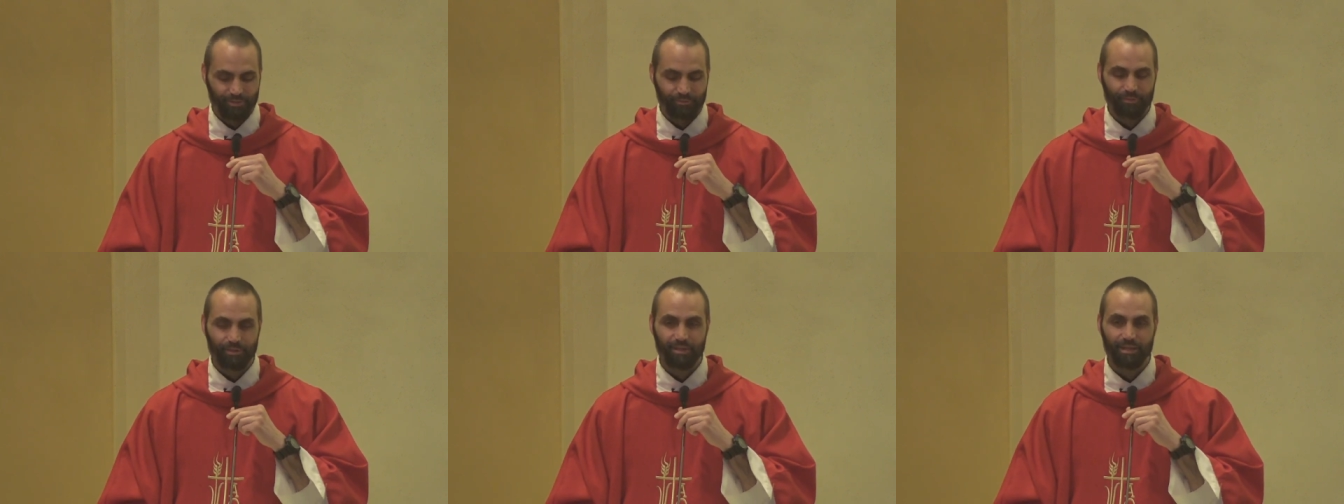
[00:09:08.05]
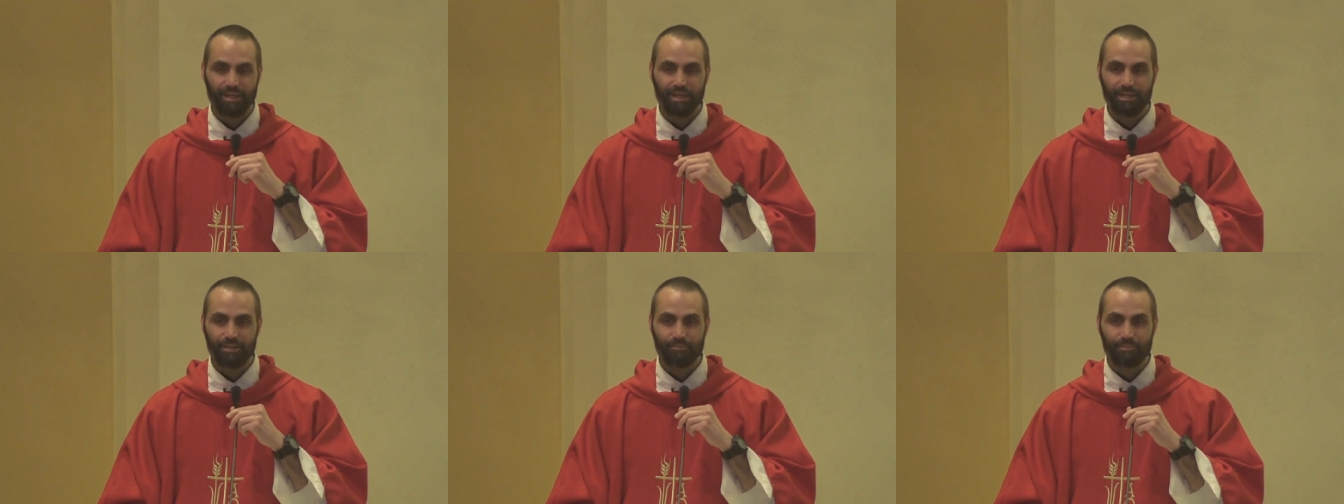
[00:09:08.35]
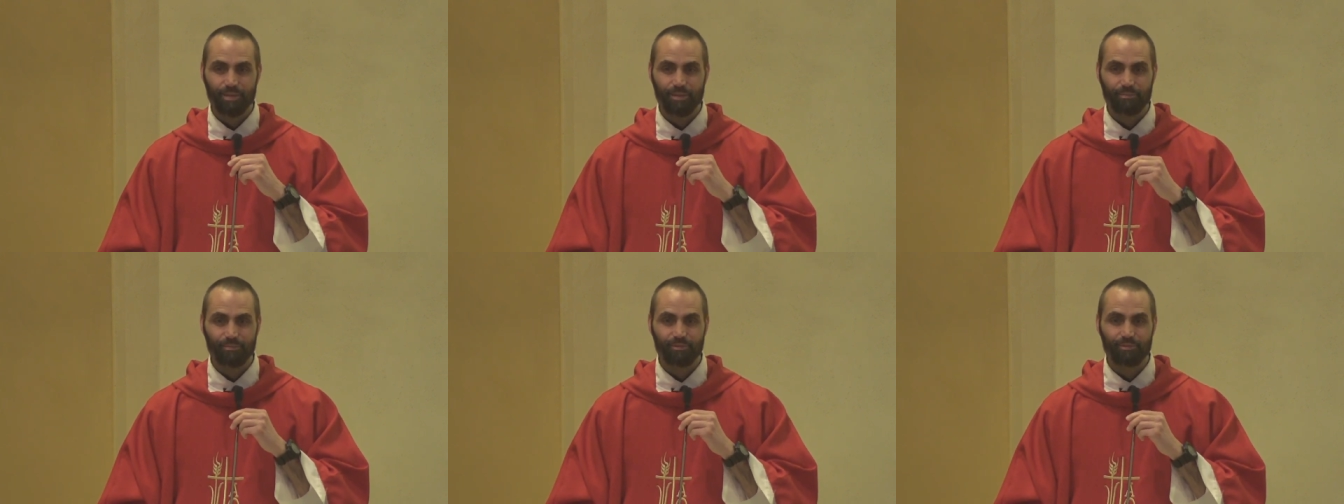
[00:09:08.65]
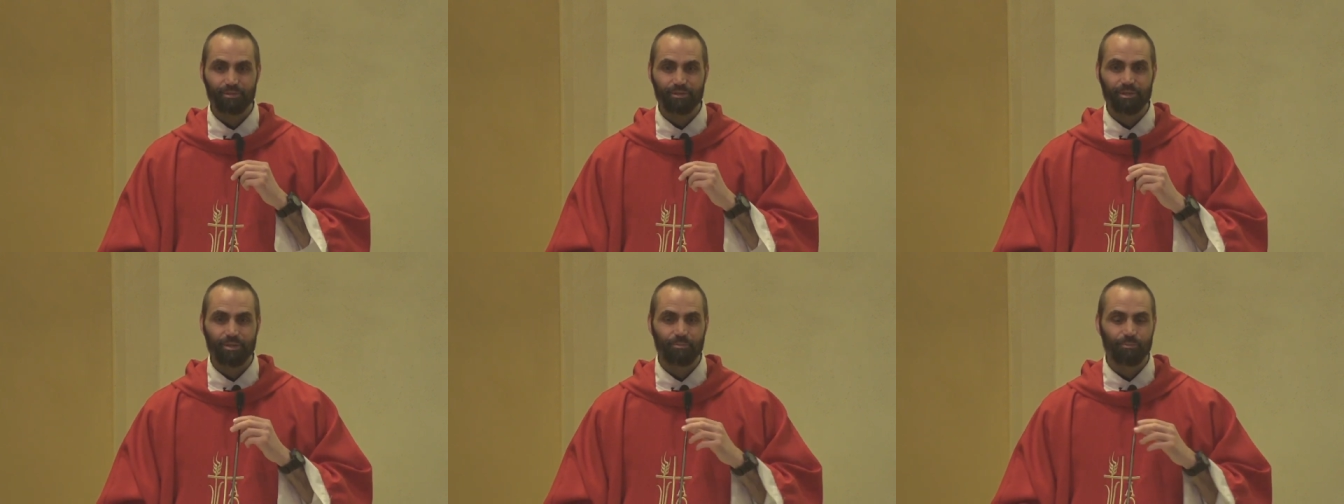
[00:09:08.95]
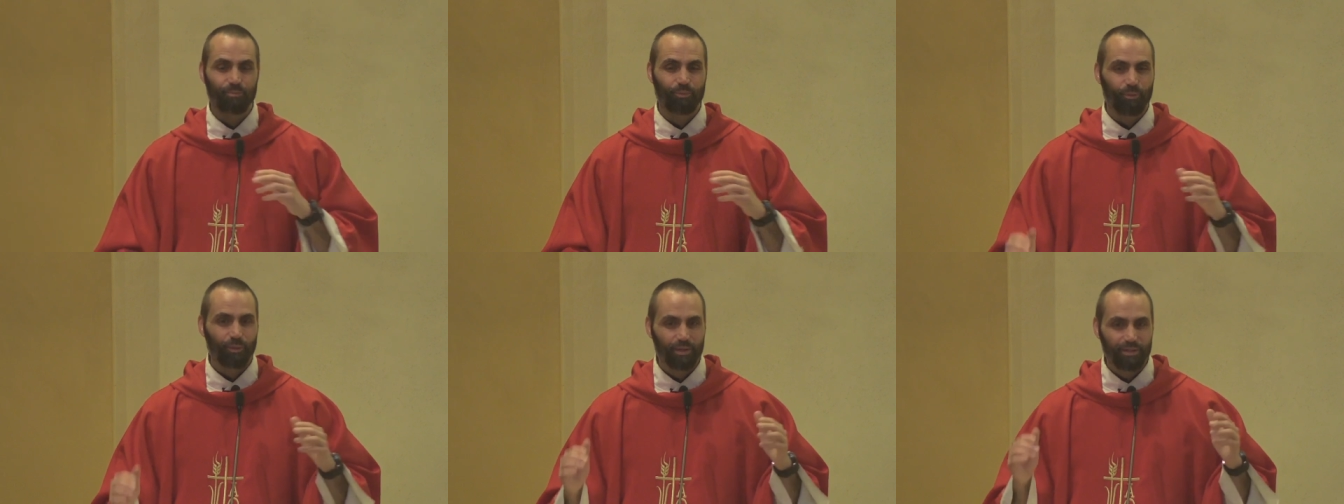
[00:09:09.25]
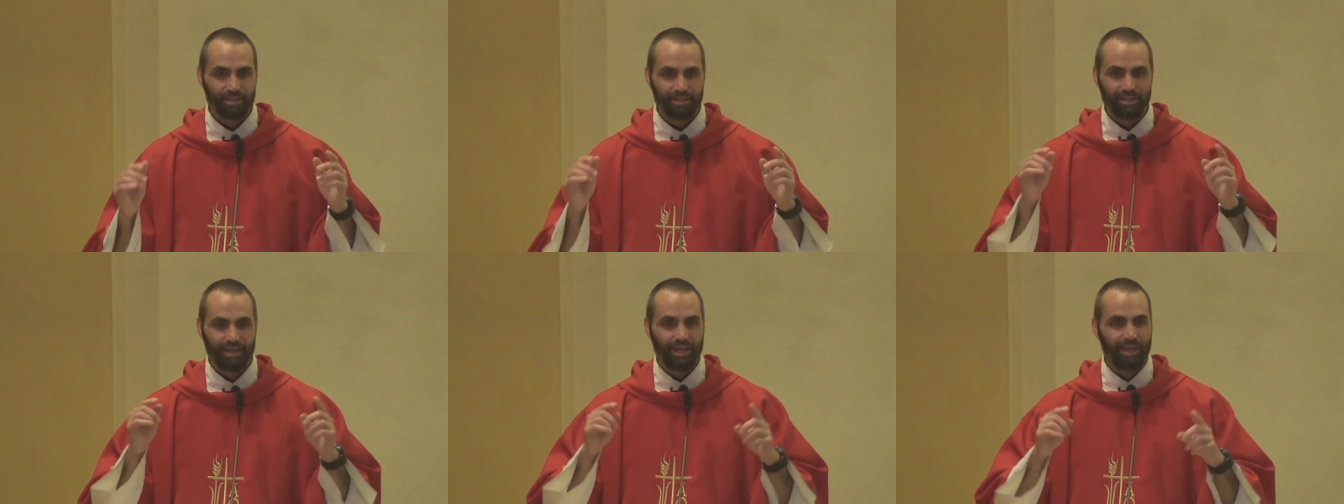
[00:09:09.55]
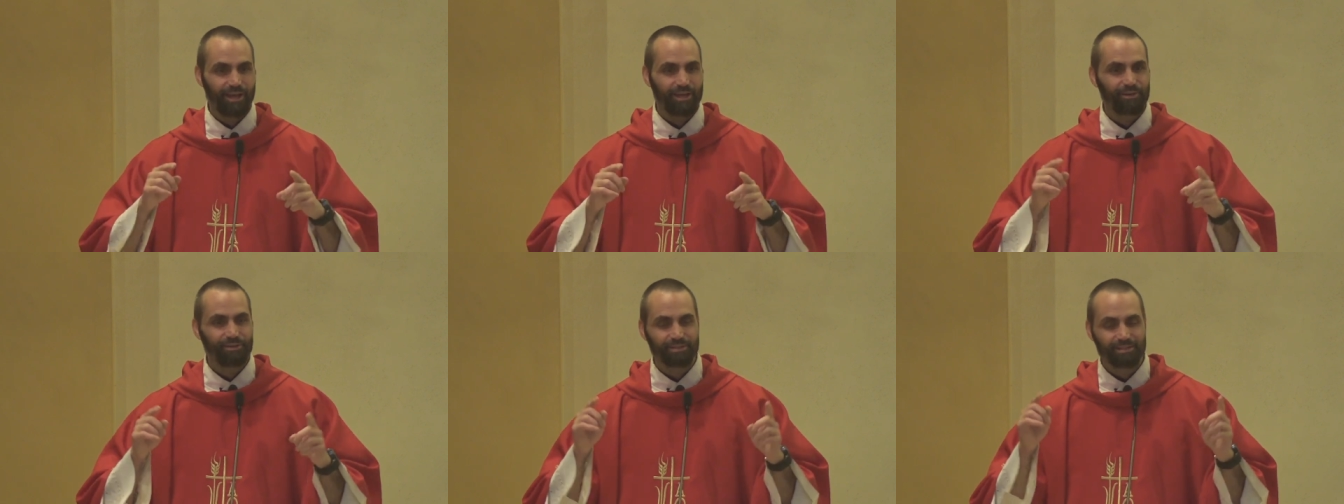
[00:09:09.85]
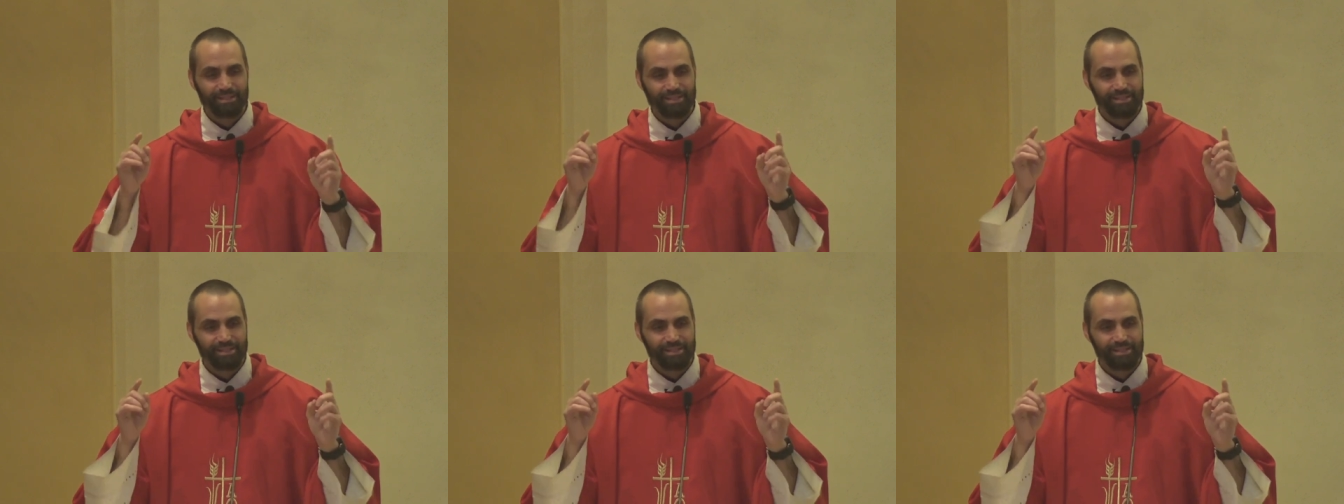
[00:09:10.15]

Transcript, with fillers: We're getting people pointing out the